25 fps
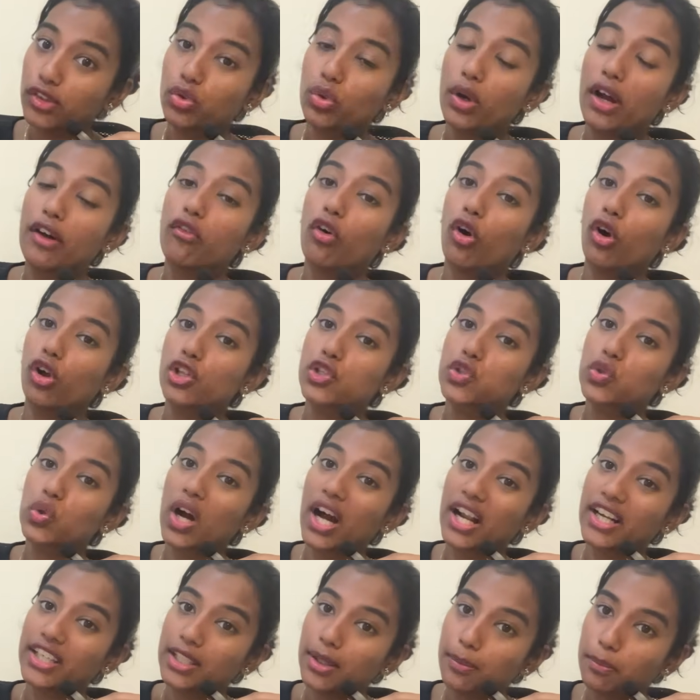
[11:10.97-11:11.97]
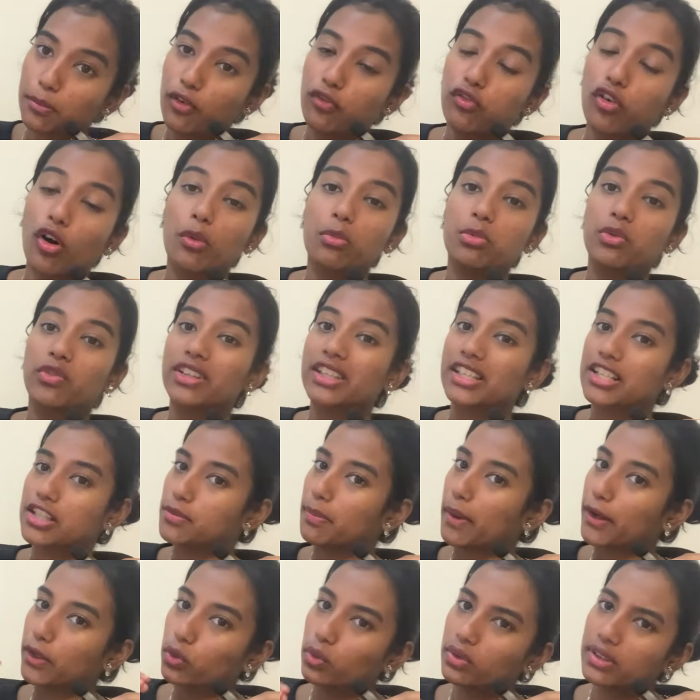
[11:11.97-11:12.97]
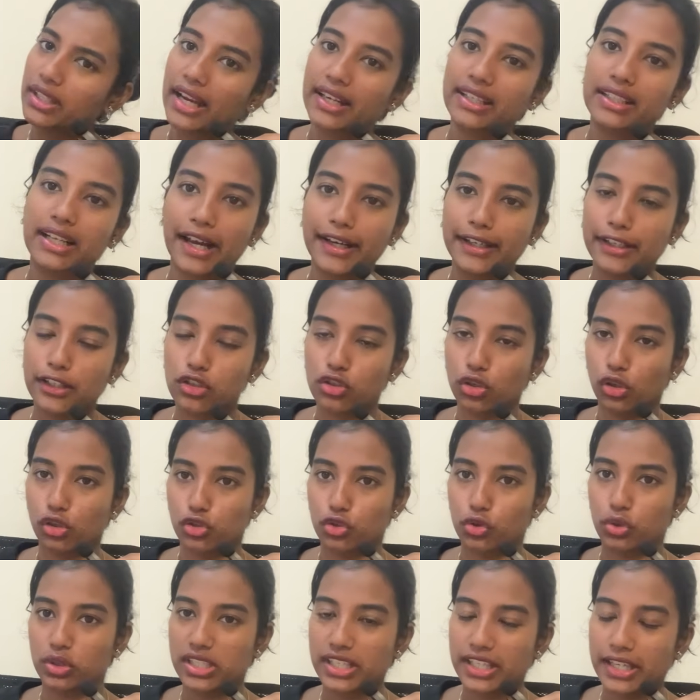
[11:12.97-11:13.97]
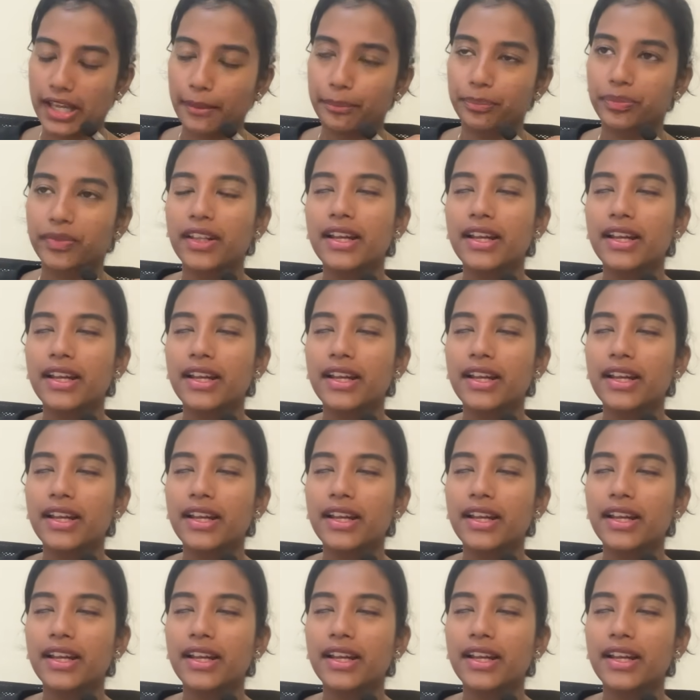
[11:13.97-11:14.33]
you have also underperformed with respect to that guidance also. Okay.